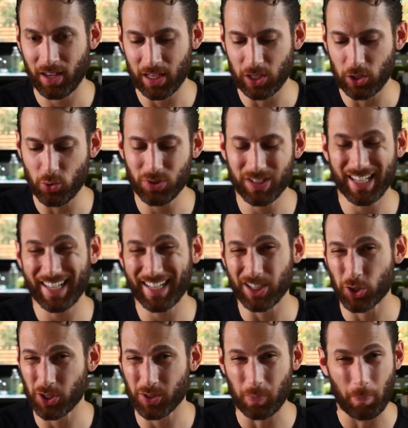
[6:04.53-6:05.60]
using
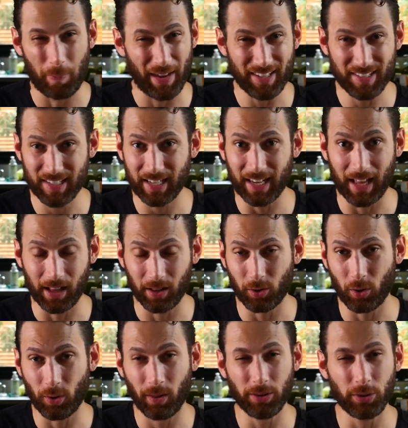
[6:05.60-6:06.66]
just basic
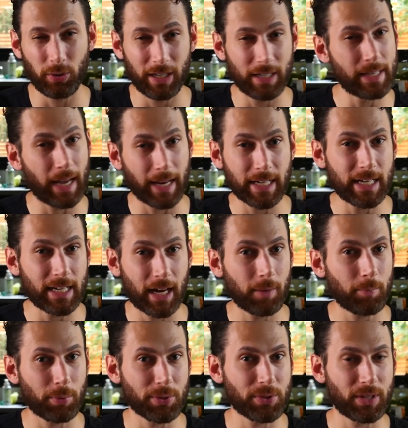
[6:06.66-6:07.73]
alcohol. You need
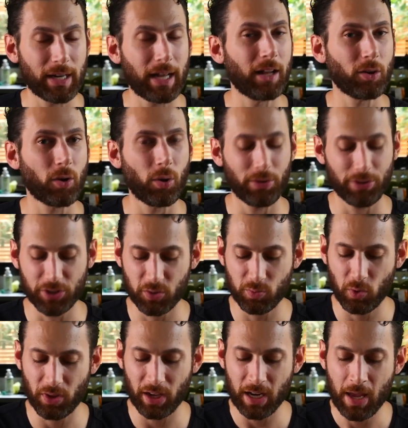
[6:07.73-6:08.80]
99% alcohol to
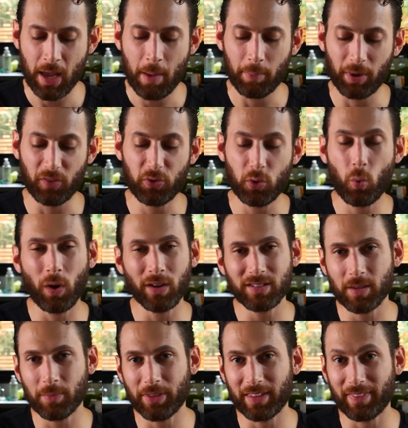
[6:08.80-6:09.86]
smooth it. But if you want
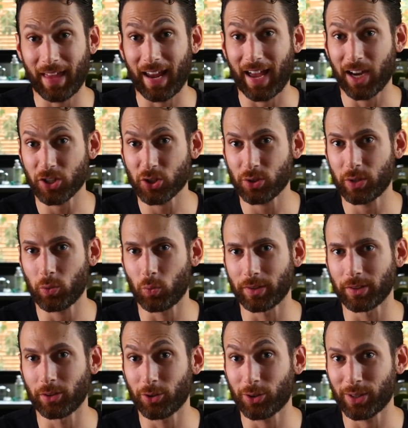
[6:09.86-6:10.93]
something that actually
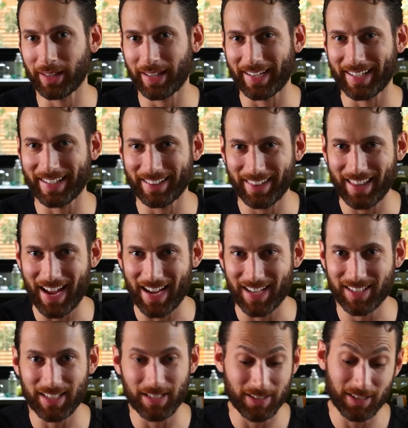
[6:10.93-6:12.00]
will look like
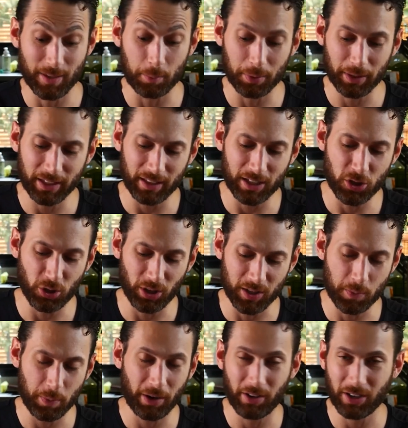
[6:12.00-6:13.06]
glass and is completely
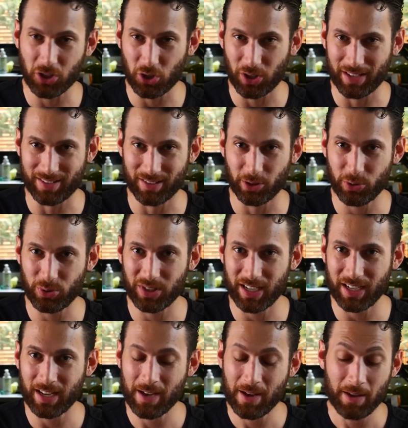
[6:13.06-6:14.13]
transparent,
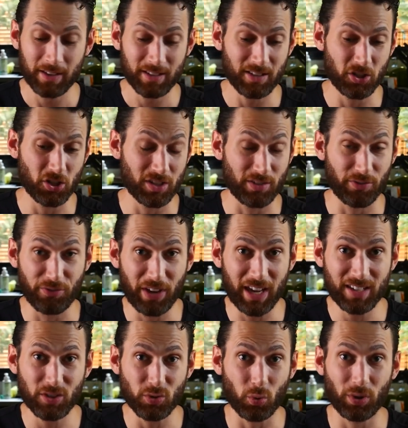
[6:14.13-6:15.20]
translucent, such as a
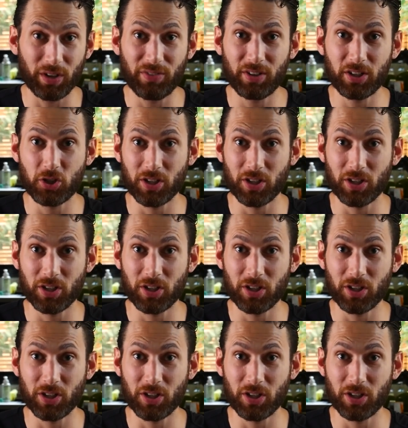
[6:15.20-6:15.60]
vase or even